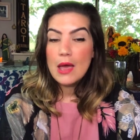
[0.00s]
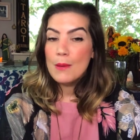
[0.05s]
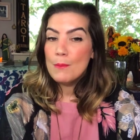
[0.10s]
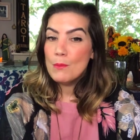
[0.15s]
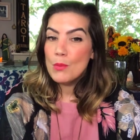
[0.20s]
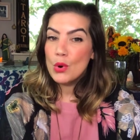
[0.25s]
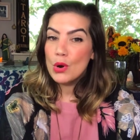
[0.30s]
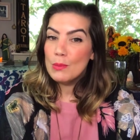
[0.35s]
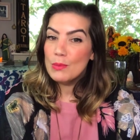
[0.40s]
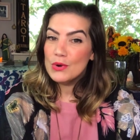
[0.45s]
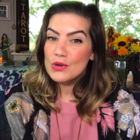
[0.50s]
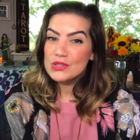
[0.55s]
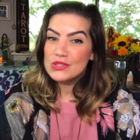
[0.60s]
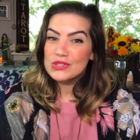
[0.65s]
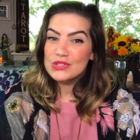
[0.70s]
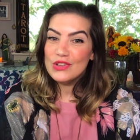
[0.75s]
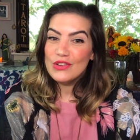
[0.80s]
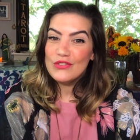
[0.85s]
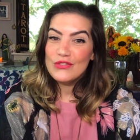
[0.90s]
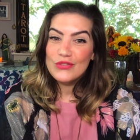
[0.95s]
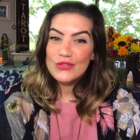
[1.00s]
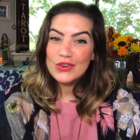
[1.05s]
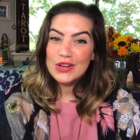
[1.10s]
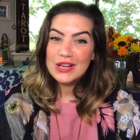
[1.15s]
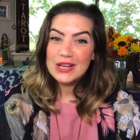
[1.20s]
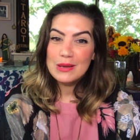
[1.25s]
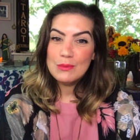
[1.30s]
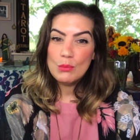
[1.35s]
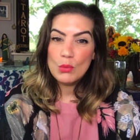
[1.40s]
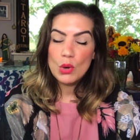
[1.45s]
more personal
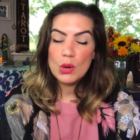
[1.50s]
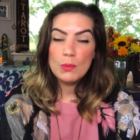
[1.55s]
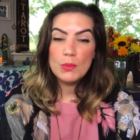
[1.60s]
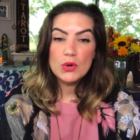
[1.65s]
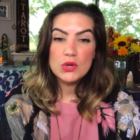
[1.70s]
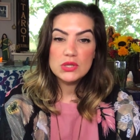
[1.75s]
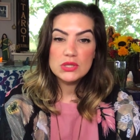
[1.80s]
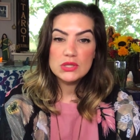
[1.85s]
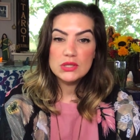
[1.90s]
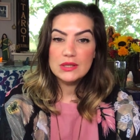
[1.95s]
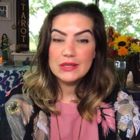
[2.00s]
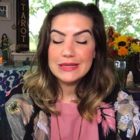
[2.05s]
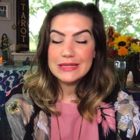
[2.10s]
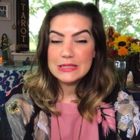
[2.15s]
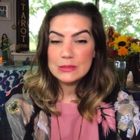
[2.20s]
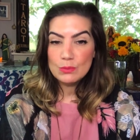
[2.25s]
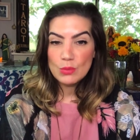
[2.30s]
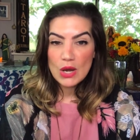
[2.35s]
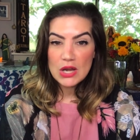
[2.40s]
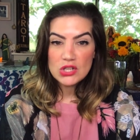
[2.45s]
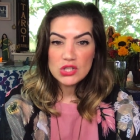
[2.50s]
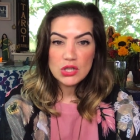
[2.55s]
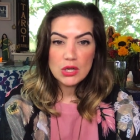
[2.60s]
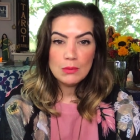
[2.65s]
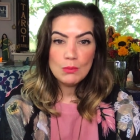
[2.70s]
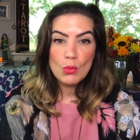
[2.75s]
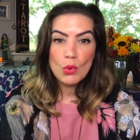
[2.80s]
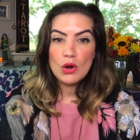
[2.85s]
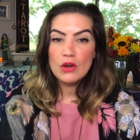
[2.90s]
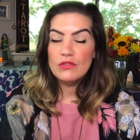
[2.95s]
freedom, more personal expression,
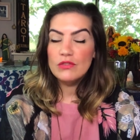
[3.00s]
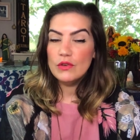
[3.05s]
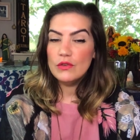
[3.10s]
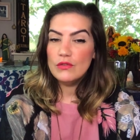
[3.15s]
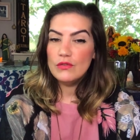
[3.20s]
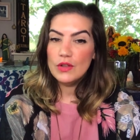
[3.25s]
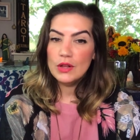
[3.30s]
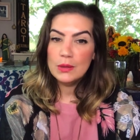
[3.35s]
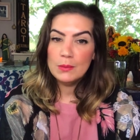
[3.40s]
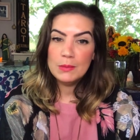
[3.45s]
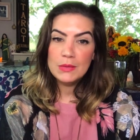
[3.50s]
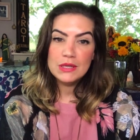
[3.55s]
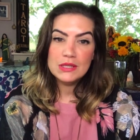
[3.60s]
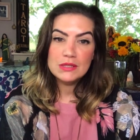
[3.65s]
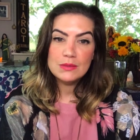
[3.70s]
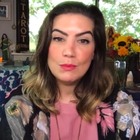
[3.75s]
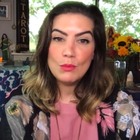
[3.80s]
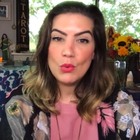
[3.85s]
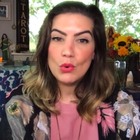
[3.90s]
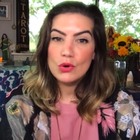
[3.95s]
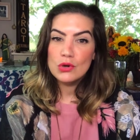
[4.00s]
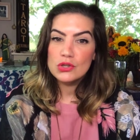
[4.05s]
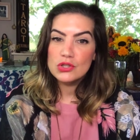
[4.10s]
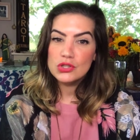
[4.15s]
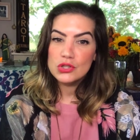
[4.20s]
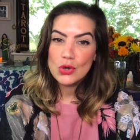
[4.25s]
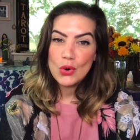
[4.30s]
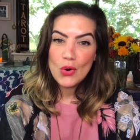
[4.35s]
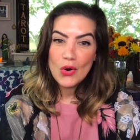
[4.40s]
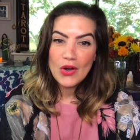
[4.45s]
more fulfillment, more
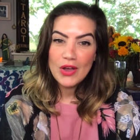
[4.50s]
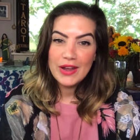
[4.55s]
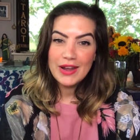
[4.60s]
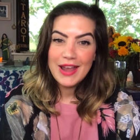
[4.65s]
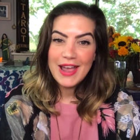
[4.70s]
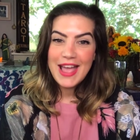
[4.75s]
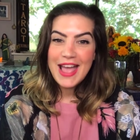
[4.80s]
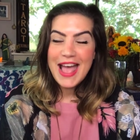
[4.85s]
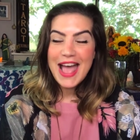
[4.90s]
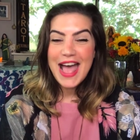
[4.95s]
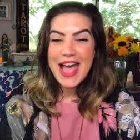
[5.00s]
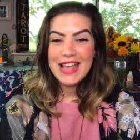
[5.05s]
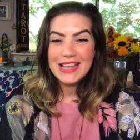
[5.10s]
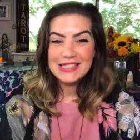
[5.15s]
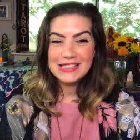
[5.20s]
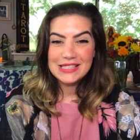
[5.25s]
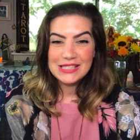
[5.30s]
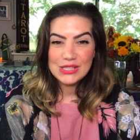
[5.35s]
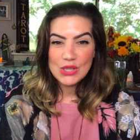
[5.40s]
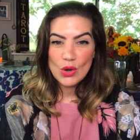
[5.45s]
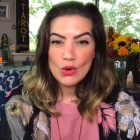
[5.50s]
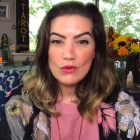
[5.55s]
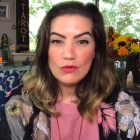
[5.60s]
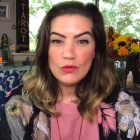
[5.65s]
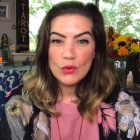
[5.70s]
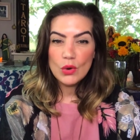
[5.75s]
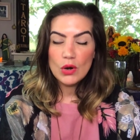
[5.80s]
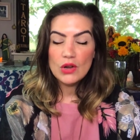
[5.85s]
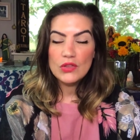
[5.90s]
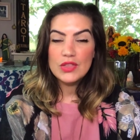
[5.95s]
joy, and so
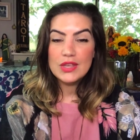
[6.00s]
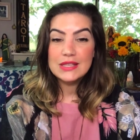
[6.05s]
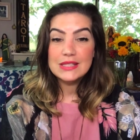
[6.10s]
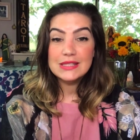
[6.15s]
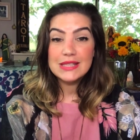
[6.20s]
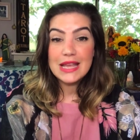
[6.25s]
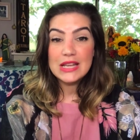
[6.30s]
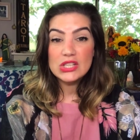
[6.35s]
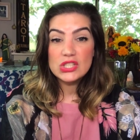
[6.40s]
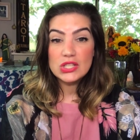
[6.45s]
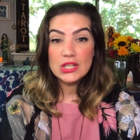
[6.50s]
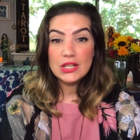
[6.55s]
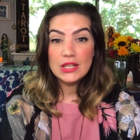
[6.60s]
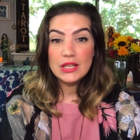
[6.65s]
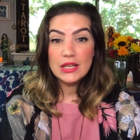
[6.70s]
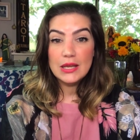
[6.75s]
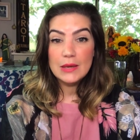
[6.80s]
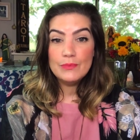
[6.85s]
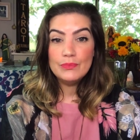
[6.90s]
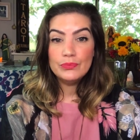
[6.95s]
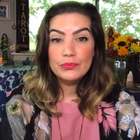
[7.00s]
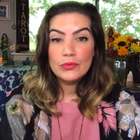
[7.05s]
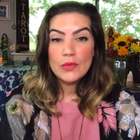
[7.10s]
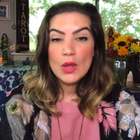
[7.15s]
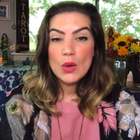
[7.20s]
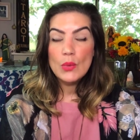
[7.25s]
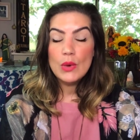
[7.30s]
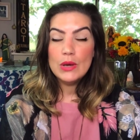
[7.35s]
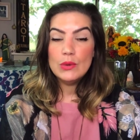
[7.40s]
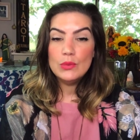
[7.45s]
forth. Essentially,
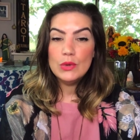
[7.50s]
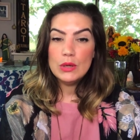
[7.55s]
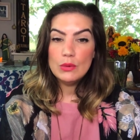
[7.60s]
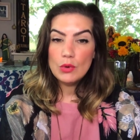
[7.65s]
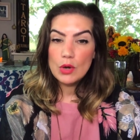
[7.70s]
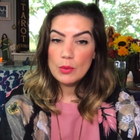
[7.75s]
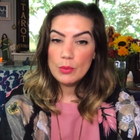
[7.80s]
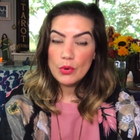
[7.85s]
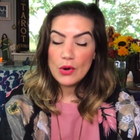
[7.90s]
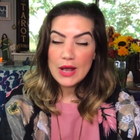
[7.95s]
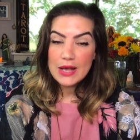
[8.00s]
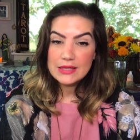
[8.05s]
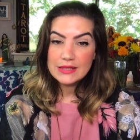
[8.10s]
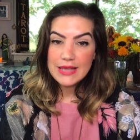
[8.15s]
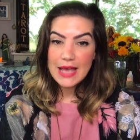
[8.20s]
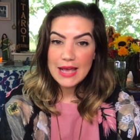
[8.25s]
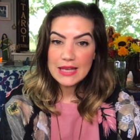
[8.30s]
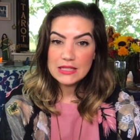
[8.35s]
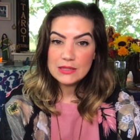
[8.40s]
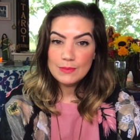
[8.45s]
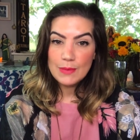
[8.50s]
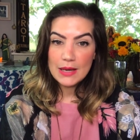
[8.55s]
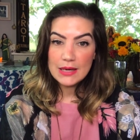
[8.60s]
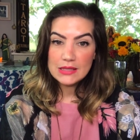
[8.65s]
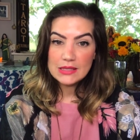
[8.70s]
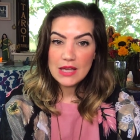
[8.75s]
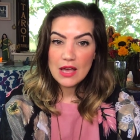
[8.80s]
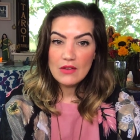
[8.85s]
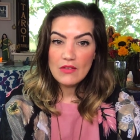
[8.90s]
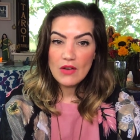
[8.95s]
when we repress aspects of